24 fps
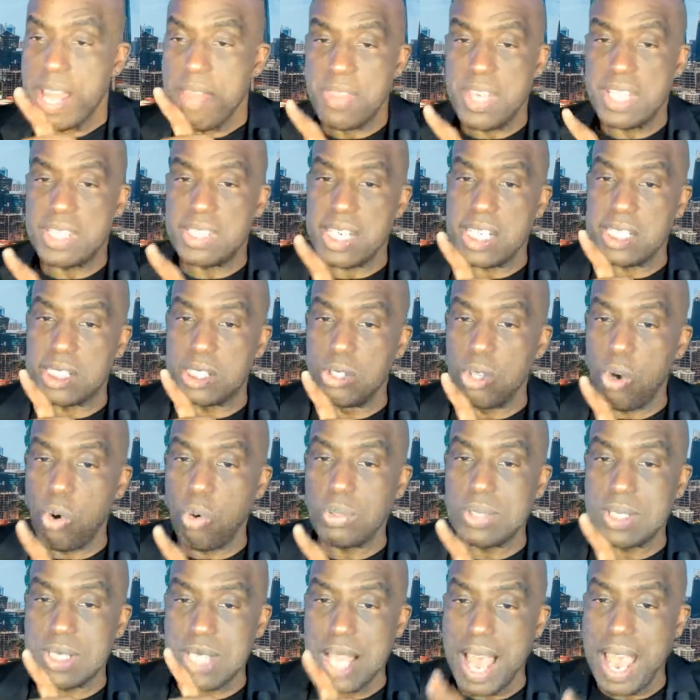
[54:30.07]
This is
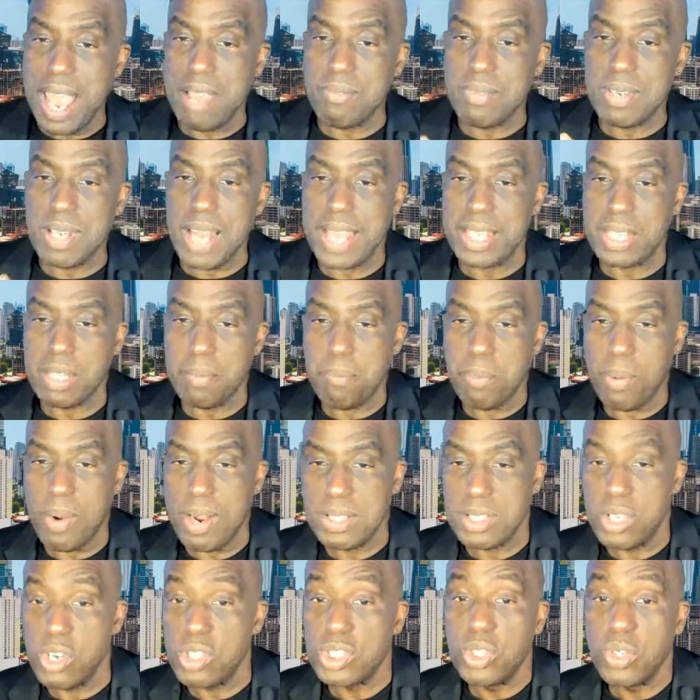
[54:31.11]
no time like the
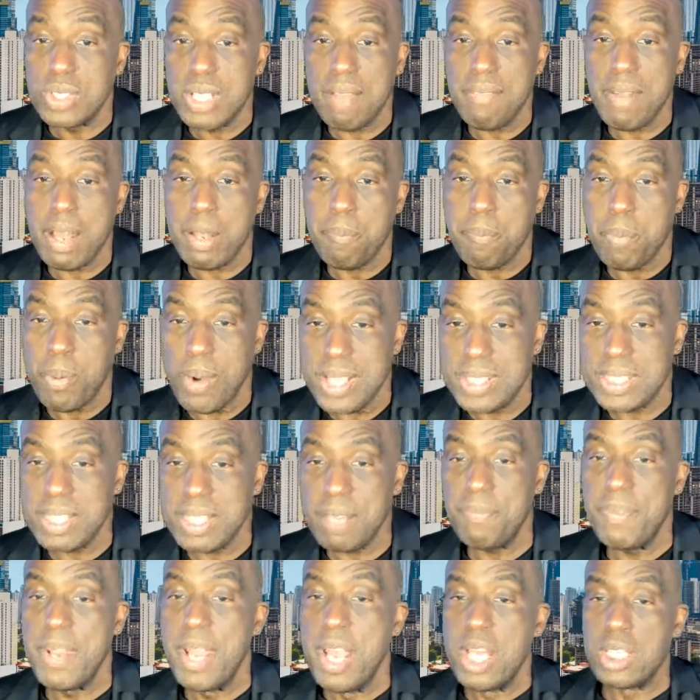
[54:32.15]
there's no time like the
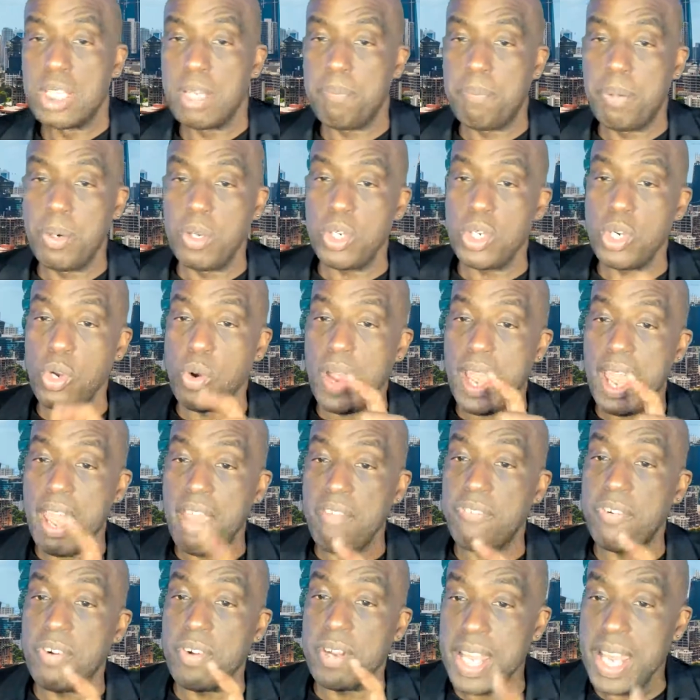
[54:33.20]
present to put your
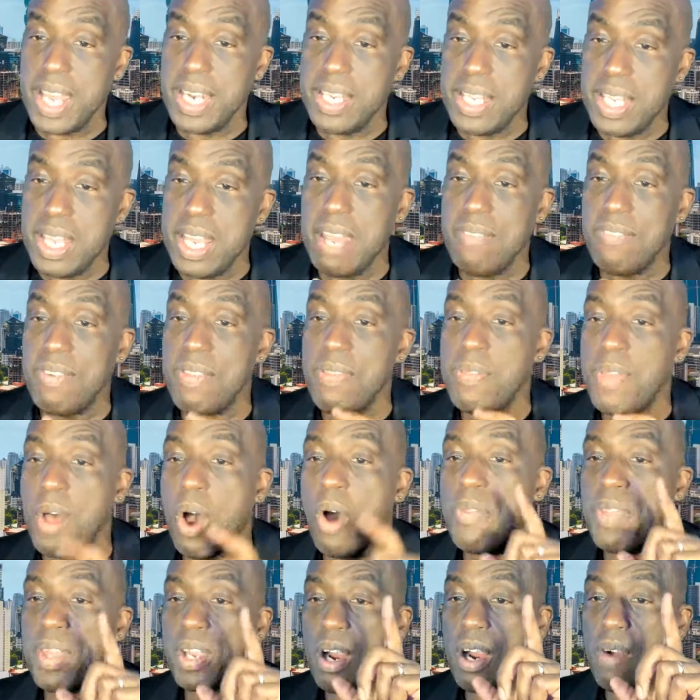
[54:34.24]
effort in, even
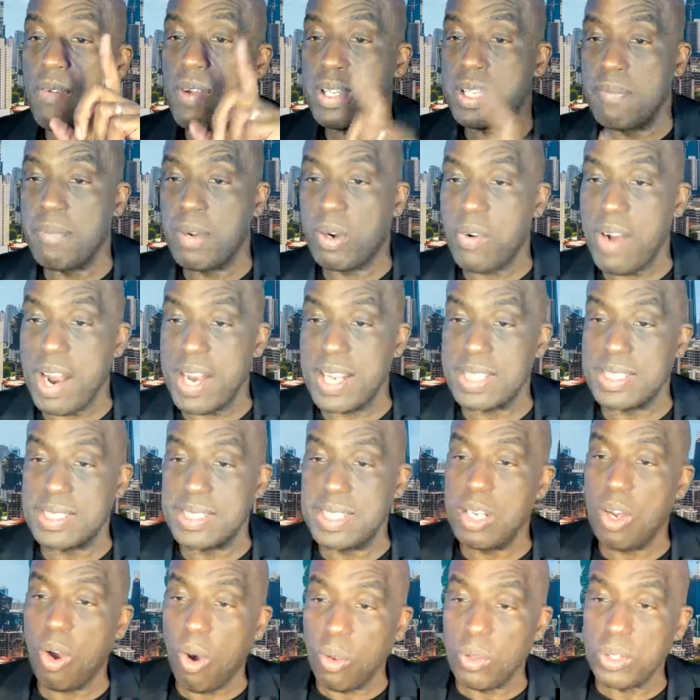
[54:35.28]
though the current Democratic
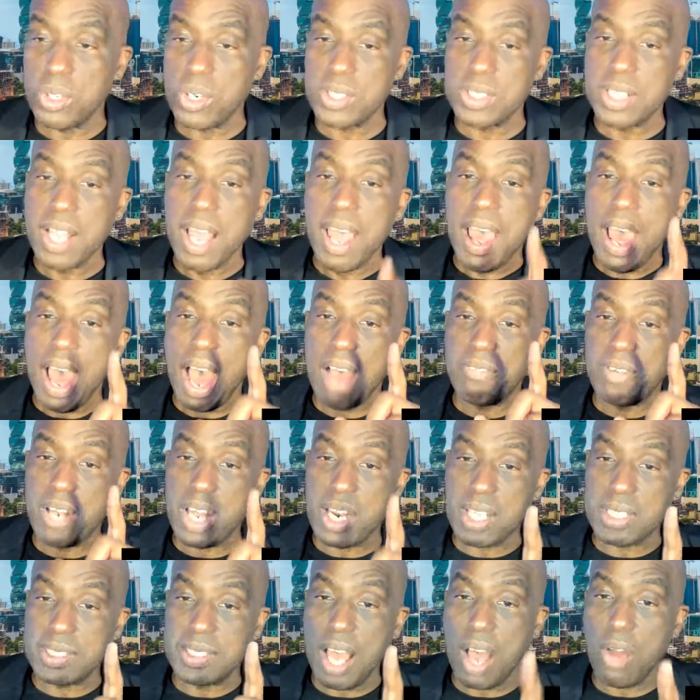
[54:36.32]
seat holders have
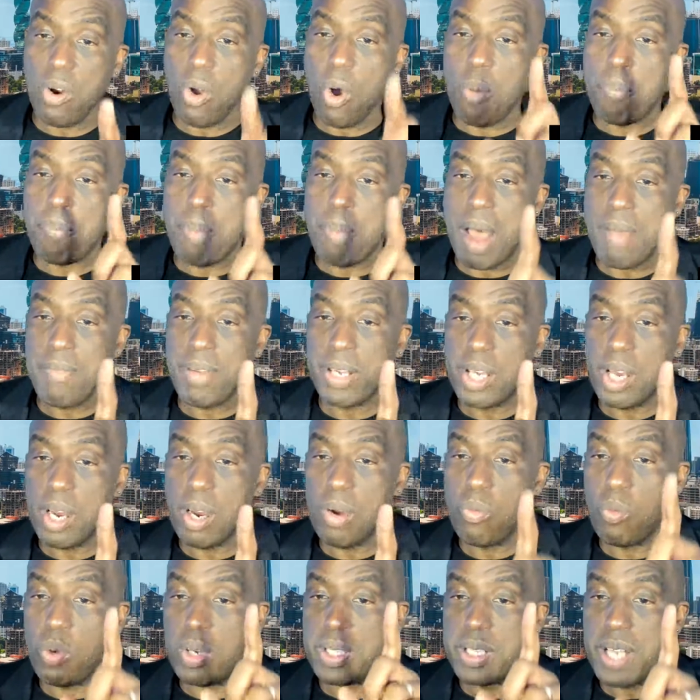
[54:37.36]
let us down.
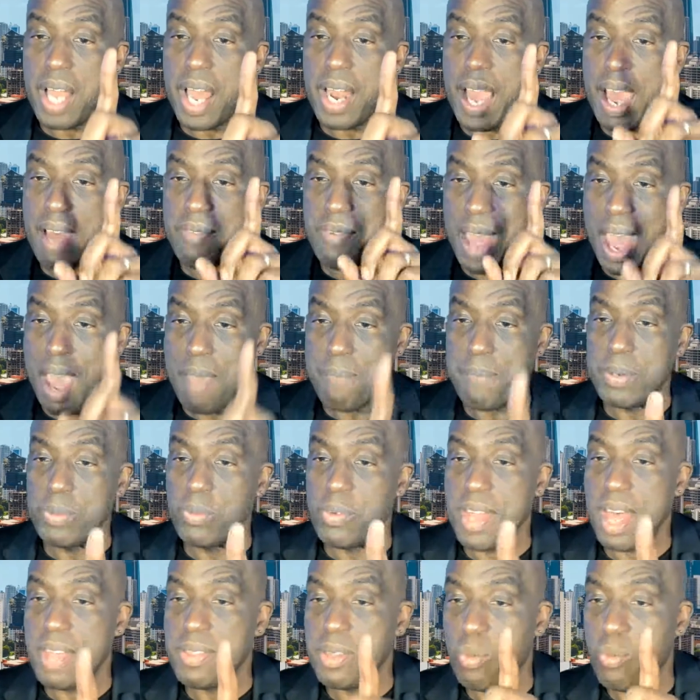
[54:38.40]
Obamacare would not have happened
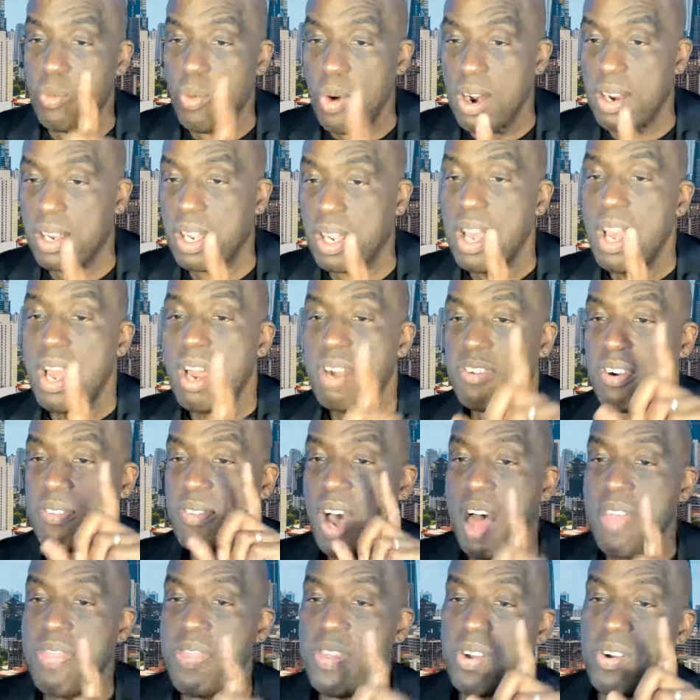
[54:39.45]
without the work from
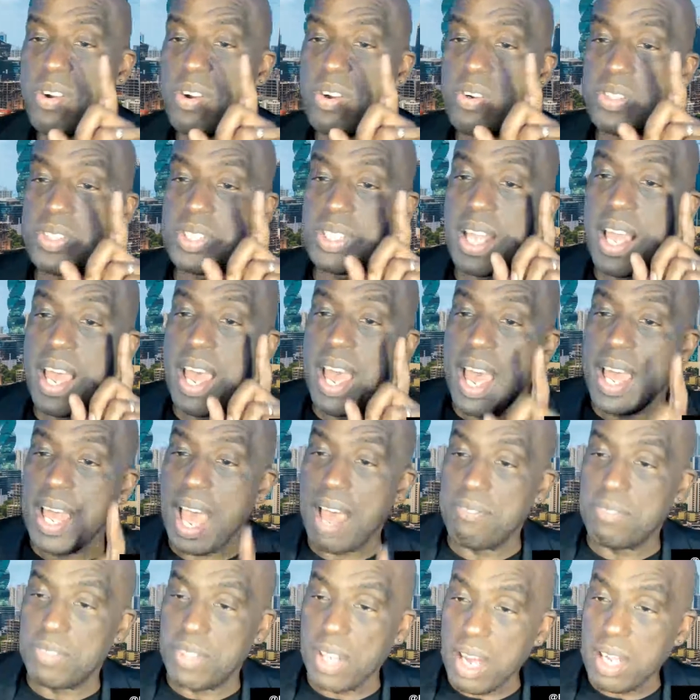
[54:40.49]
others
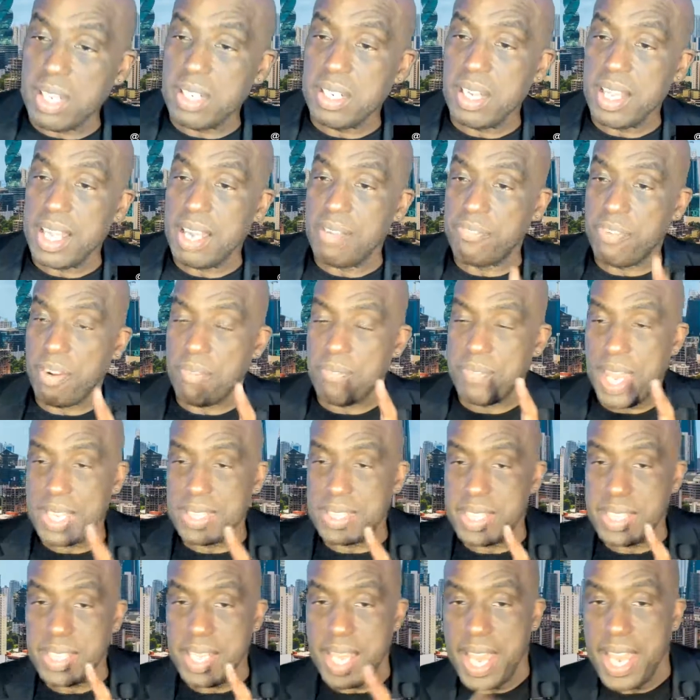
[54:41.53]
have done from
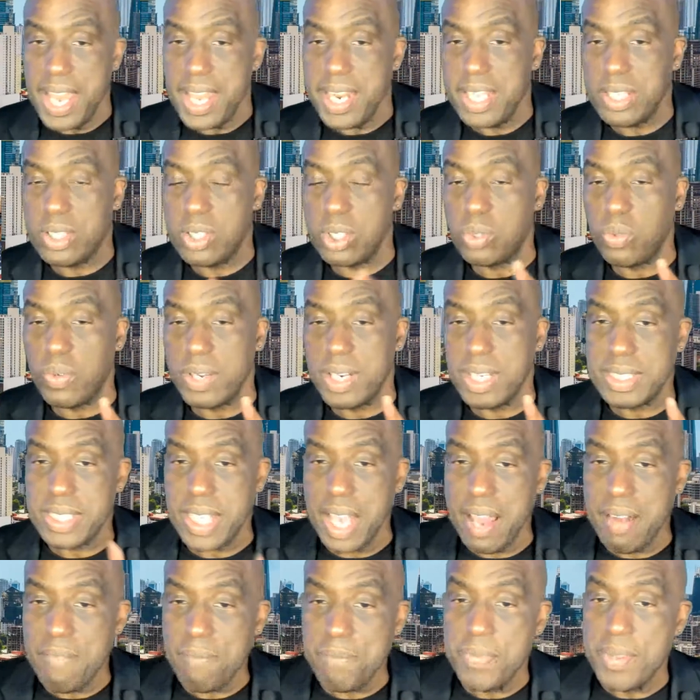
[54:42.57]
1980 to
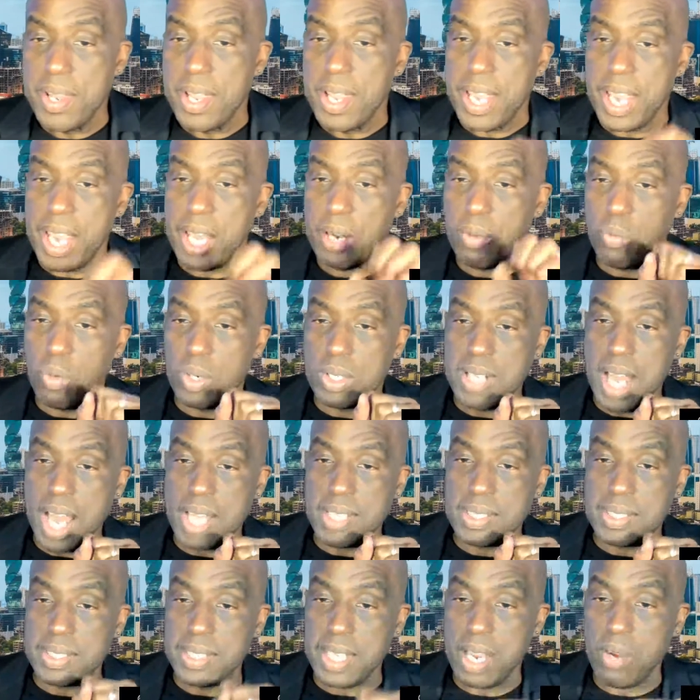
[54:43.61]
2010. It would
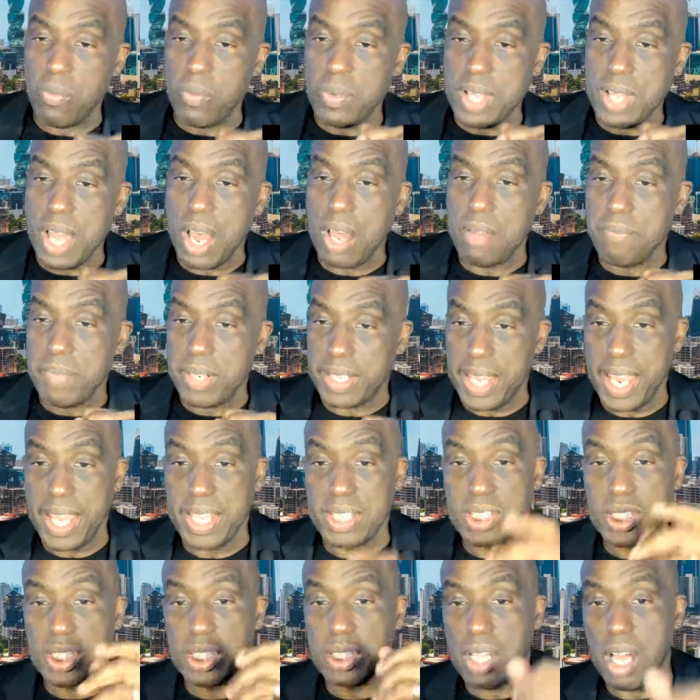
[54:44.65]
not stay without
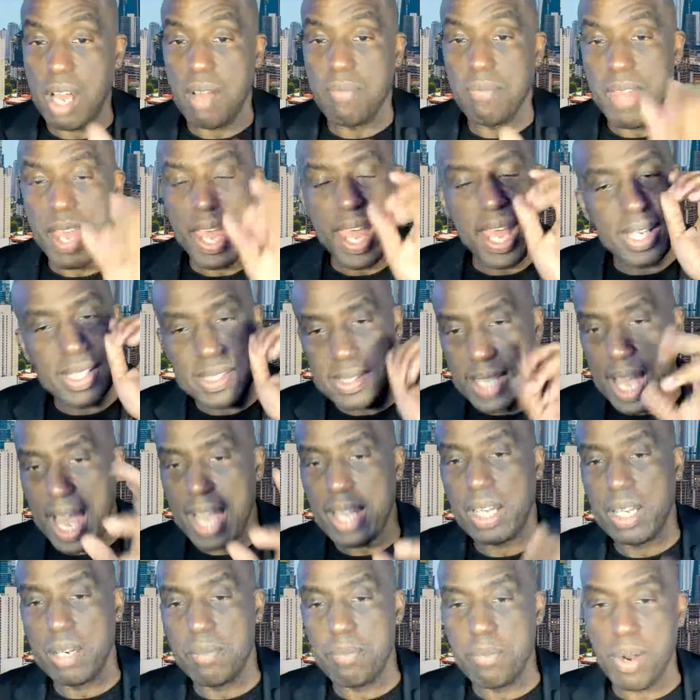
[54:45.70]
McCain's thumb.
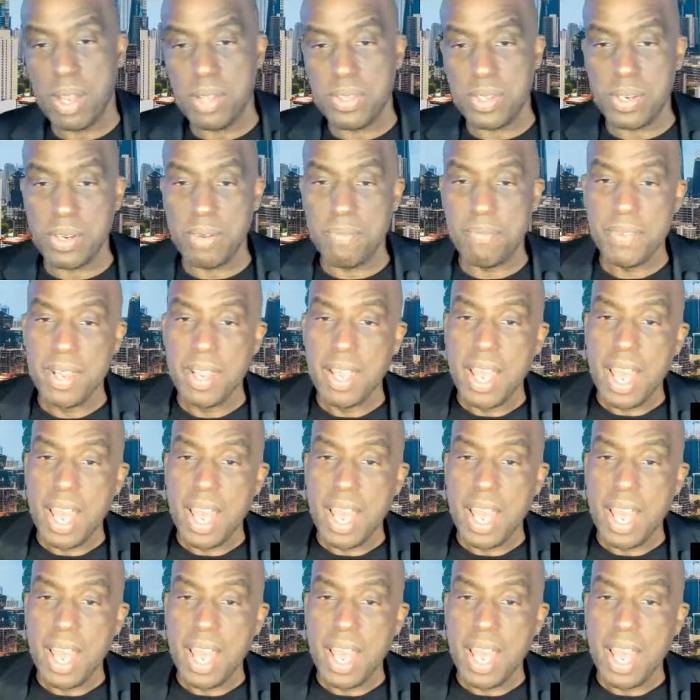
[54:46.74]
Exactly, brother.